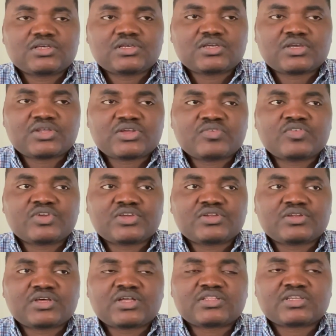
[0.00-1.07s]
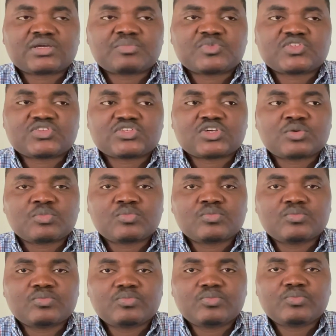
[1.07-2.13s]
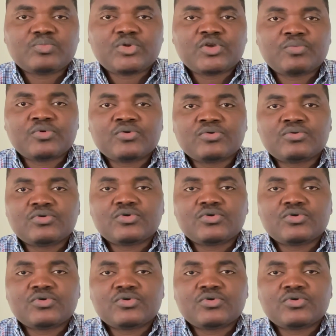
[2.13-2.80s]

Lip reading: and even at times some people